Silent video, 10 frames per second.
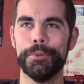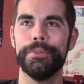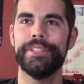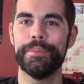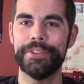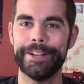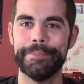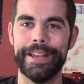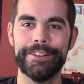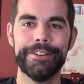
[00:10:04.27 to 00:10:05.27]
subject
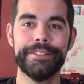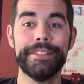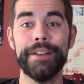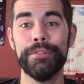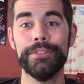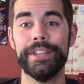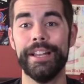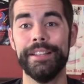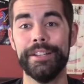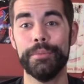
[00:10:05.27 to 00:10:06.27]
matter. Devil's
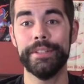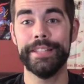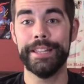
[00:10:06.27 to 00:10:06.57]
Island was